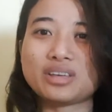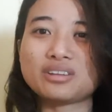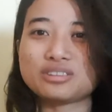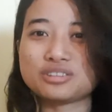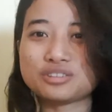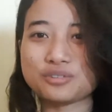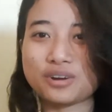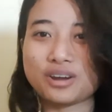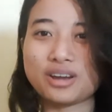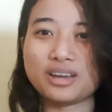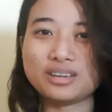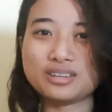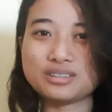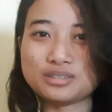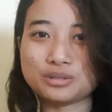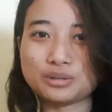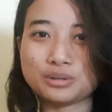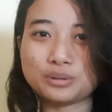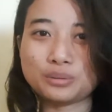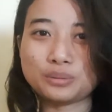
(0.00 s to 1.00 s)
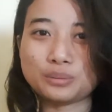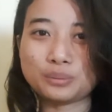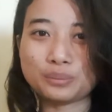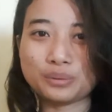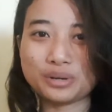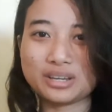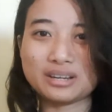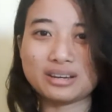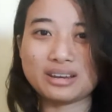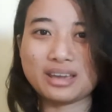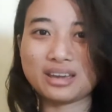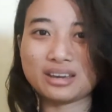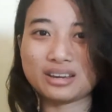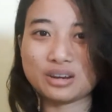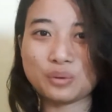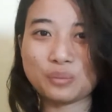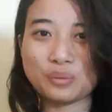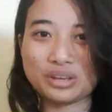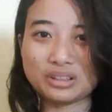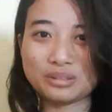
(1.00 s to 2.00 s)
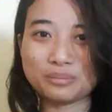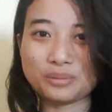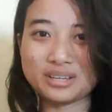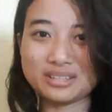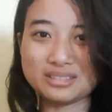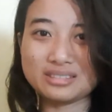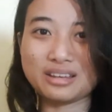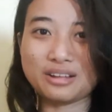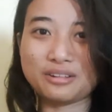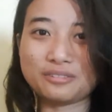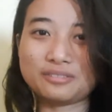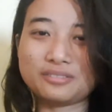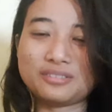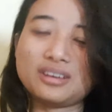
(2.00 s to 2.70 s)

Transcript: try to reconnect with myself.